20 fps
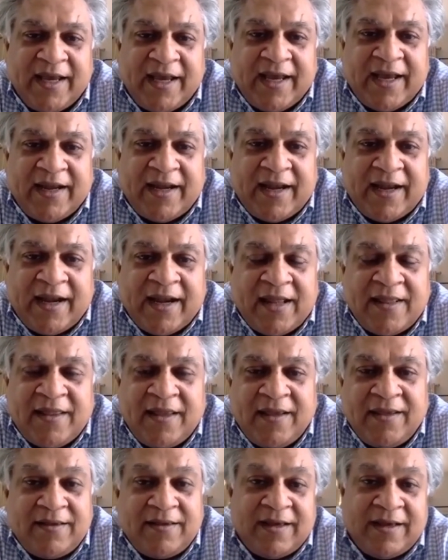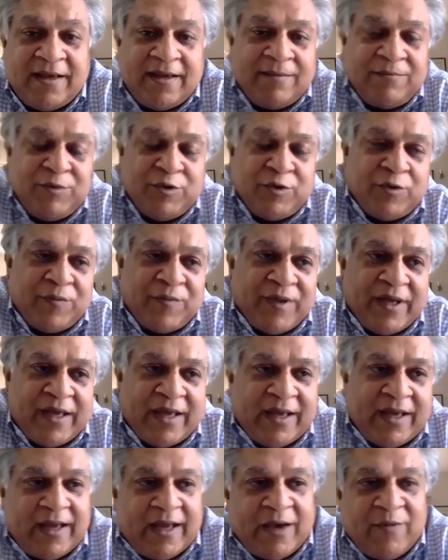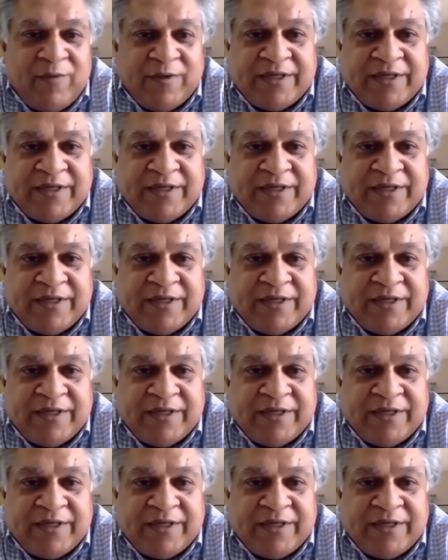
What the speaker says: And I think, I